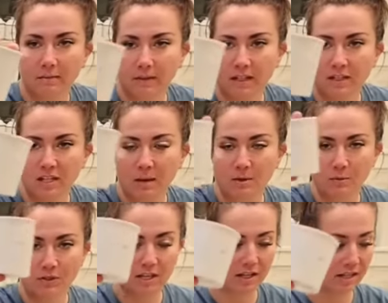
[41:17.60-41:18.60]
is how much
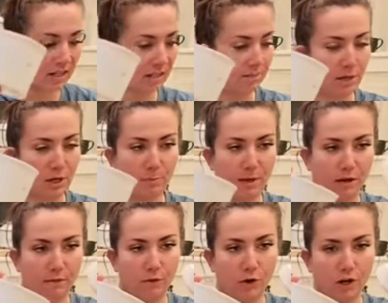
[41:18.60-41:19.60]
we're selling this
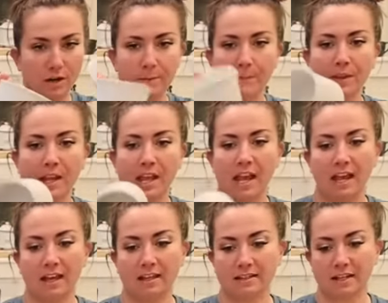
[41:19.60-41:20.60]
Butterbell for,
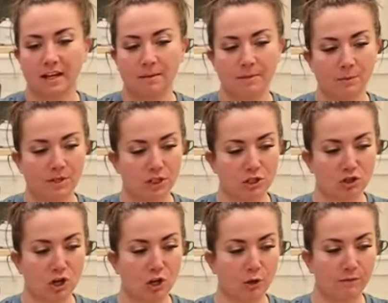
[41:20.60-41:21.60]
and it was
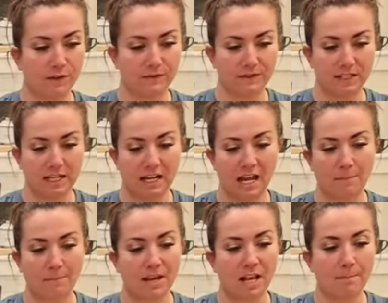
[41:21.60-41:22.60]
$1.50. And
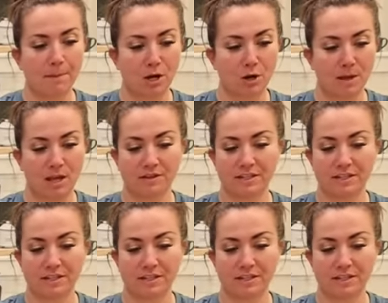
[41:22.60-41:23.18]
I pick up Butterbells